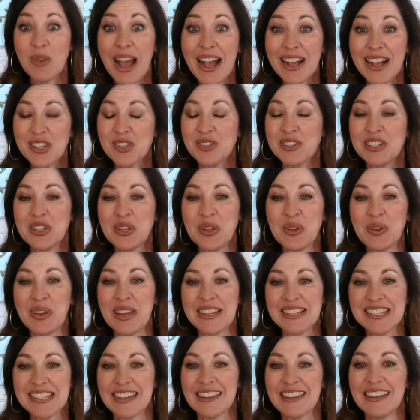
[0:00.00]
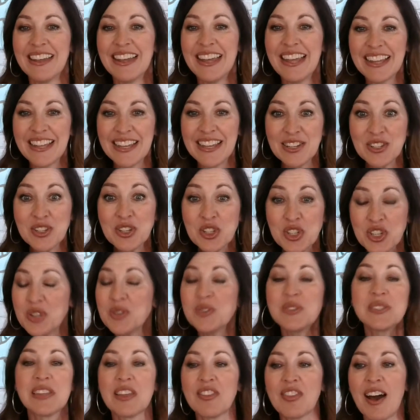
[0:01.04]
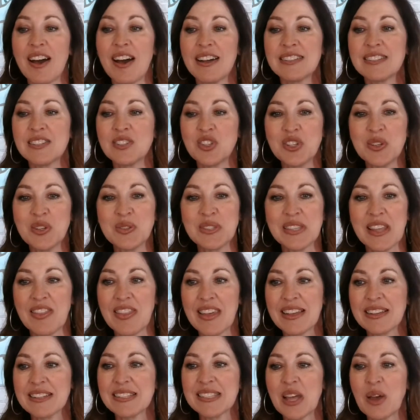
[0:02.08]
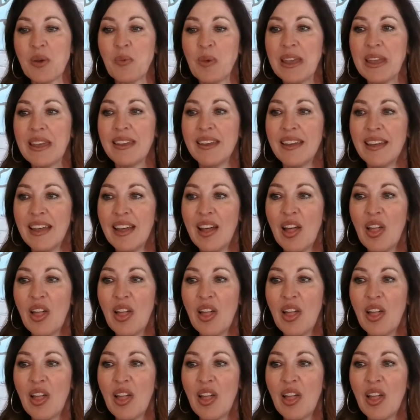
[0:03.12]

We actually do get to choose the thoughts and choose the things that we